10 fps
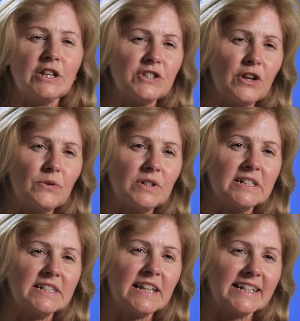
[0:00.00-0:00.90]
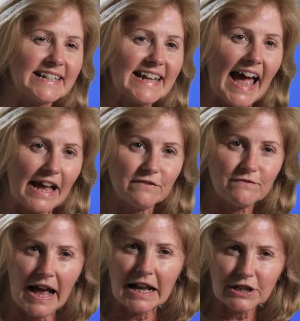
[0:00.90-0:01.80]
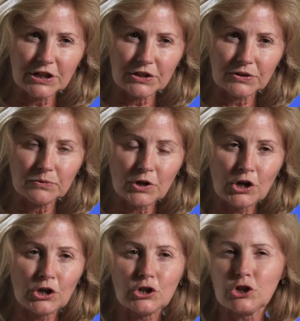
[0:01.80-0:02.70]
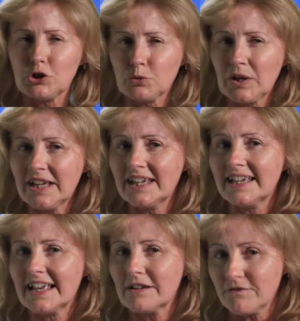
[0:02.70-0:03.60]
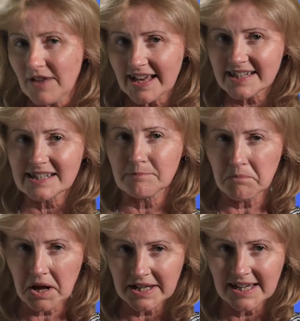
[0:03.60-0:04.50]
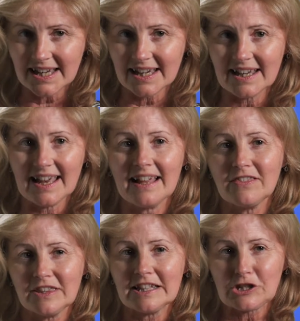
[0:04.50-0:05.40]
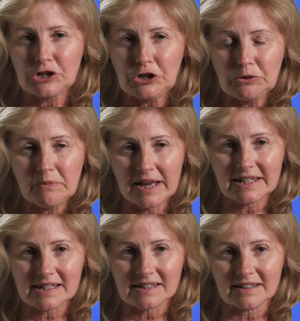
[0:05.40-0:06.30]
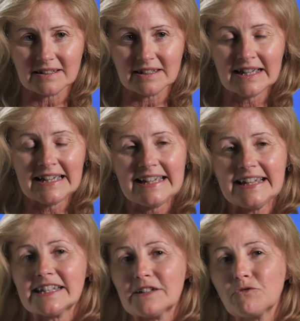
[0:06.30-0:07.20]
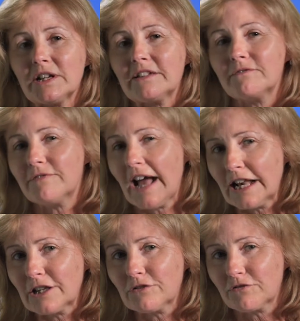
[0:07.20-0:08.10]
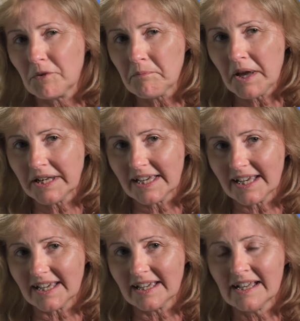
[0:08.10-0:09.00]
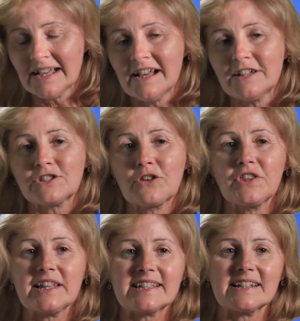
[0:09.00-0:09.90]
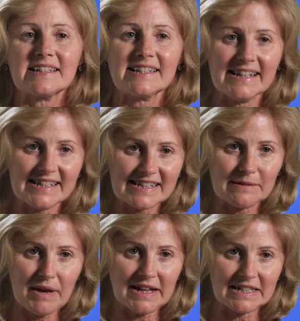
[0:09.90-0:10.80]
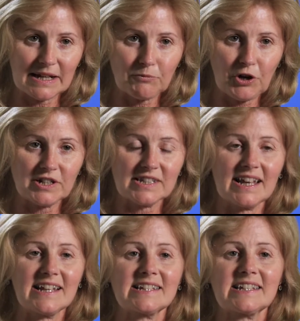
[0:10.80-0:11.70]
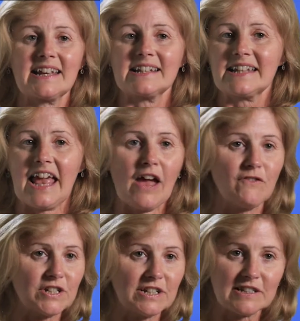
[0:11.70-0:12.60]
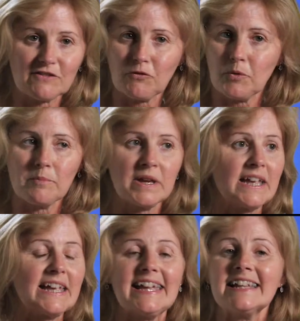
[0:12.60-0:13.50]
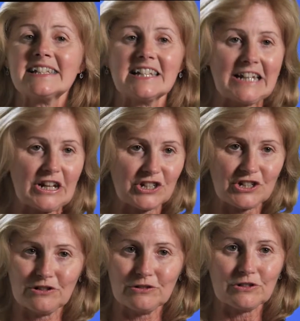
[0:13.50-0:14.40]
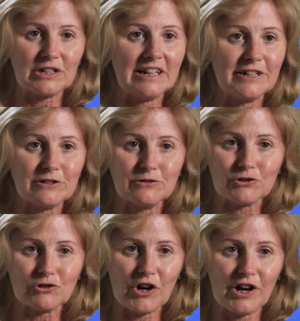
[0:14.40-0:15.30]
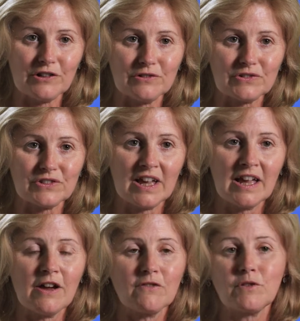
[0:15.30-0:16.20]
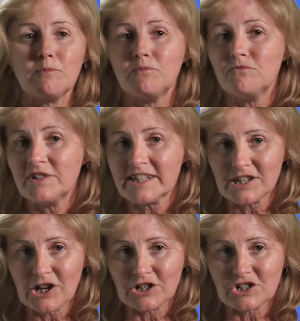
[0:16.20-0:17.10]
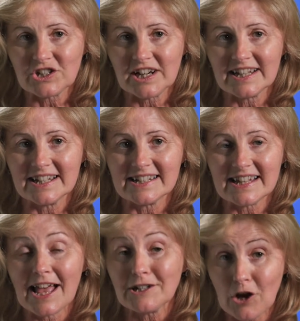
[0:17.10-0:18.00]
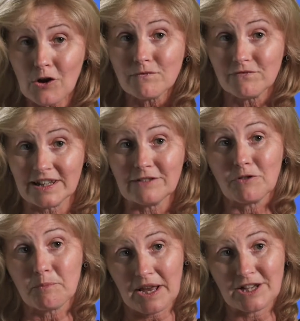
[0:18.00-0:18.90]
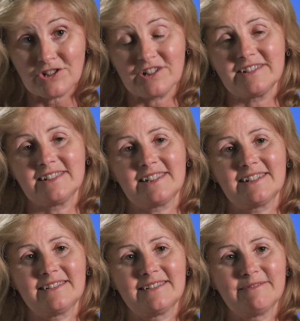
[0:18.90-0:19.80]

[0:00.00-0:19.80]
So does it add value? Should we invest money in this new medicine? Is it really value for money? So this systematic process takes evidence from international clinical trials, from research studies, and hopefully from patients.